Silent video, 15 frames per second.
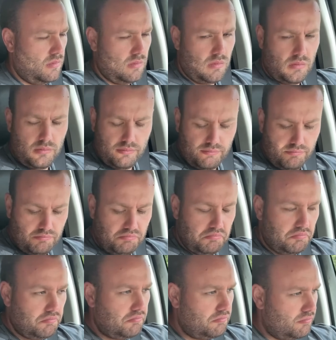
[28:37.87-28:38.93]

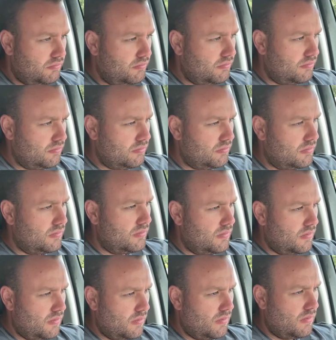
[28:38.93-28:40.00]

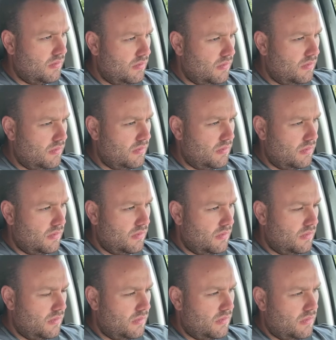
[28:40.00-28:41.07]

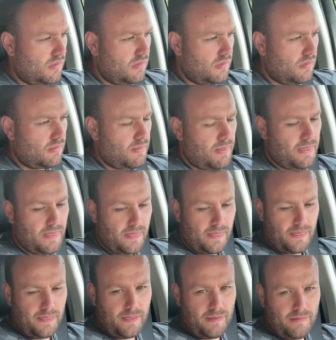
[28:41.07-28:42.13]

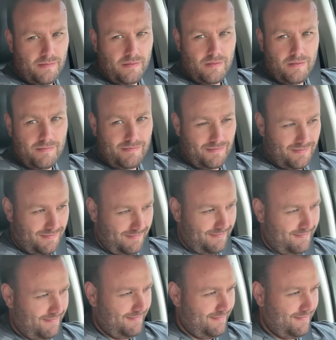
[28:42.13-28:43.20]

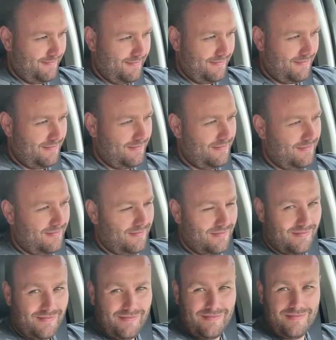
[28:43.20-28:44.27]

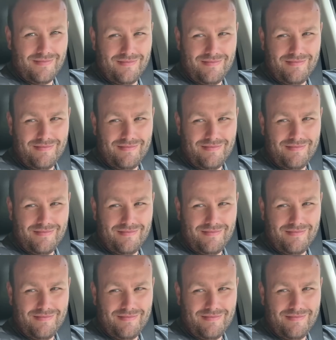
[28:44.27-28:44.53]
This person isn't speaking.